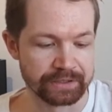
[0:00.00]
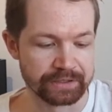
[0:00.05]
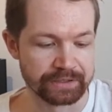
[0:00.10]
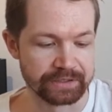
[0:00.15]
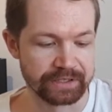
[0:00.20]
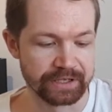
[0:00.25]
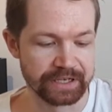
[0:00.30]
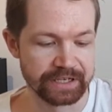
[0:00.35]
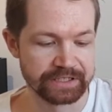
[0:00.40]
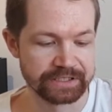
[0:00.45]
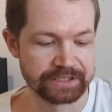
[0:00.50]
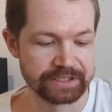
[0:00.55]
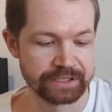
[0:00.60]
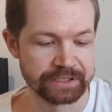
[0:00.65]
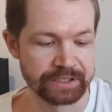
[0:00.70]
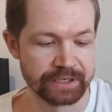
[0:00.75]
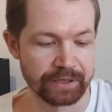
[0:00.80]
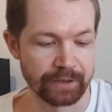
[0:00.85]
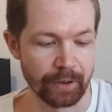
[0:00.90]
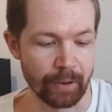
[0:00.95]

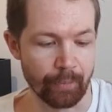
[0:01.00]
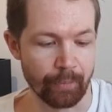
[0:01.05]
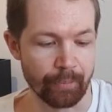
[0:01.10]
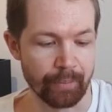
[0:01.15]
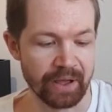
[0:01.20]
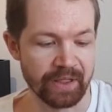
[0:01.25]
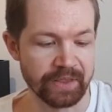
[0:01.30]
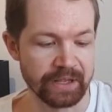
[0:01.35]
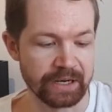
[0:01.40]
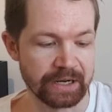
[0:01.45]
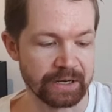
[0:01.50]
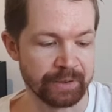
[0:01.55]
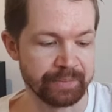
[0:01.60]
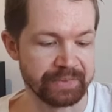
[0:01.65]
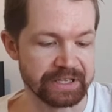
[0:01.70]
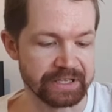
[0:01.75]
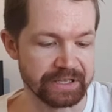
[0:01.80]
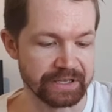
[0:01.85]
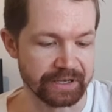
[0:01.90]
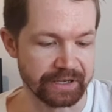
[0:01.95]
Dresdner
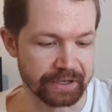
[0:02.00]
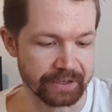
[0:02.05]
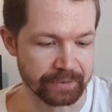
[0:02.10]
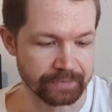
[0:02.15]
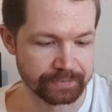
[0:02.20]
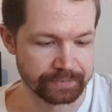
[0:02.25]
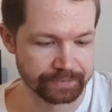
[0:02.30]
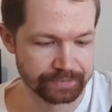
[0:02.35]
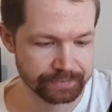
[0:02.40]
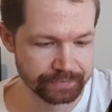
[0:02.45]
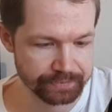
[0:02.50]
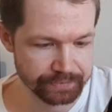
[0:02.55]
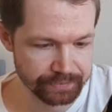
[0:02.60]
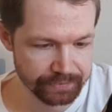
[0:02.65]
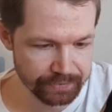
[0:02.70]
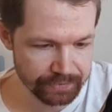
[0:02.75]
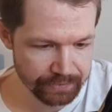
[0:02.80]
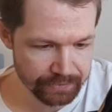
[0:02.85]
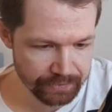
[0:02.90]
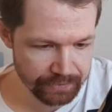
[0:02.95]
Männelbier,
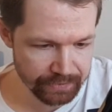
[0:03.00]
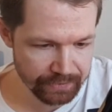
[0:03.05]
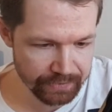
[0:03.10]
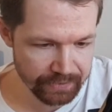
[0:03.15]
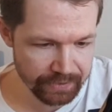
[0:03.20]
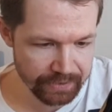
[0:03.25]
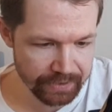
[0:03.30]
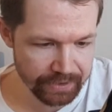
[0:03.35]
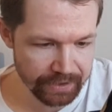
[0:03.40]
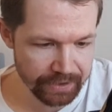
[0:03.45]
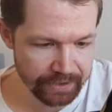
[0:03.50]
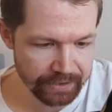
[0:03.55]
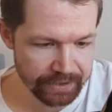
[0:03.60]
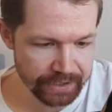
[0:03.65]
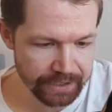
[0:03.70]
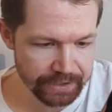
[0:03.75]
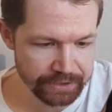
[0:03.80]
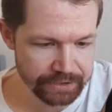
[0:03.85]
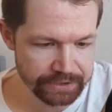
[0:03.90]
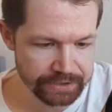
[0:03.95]
and
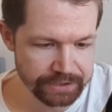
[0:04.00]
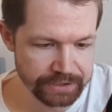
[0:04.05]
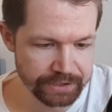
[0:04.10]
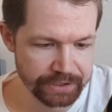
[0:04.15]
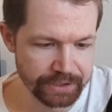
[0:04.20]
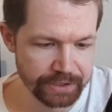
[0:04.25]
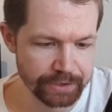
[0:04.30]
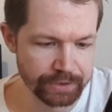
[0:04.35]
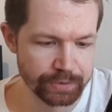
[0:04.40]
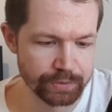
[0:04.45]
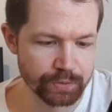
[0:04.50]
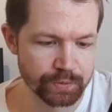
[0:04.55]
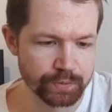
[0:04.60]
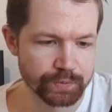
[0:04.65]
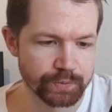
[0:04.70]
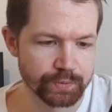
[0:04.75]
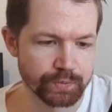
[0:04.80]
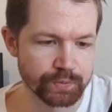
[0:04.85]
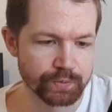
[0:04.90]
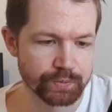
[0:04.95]
here is the
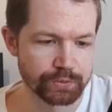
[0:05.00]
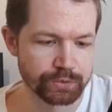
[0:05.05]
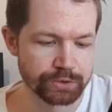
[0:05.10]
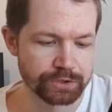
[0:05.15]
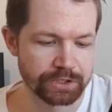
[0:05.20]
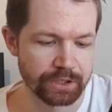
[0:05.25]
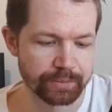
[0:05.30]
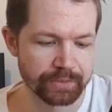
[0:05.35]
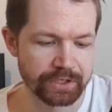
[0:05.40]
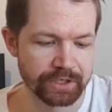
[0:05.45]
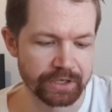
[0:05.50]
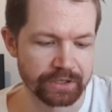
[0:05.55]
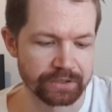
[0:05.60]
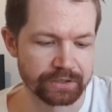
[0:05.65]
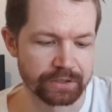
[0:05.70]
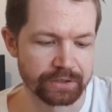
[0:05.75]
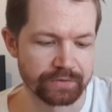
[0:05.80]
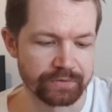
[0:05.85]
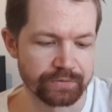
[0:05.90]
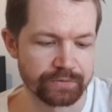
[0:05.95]
some kind
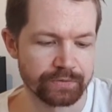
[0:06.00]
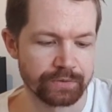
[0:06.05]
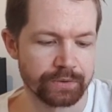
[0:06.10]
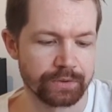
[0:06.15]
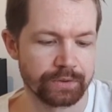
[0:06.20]
of